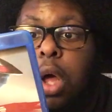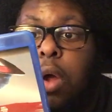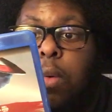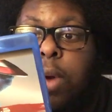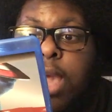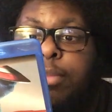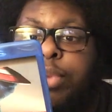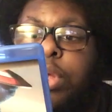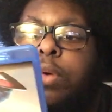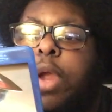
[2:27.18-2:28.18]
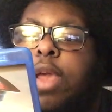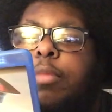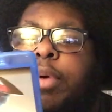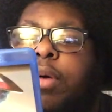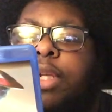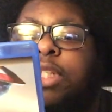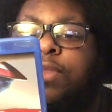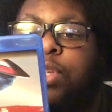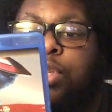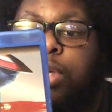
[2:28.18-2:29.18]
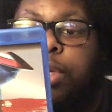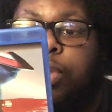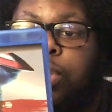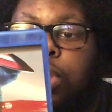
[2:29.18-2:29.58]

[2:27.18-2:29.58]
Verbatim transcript: Alright, Blu-ray bonus features.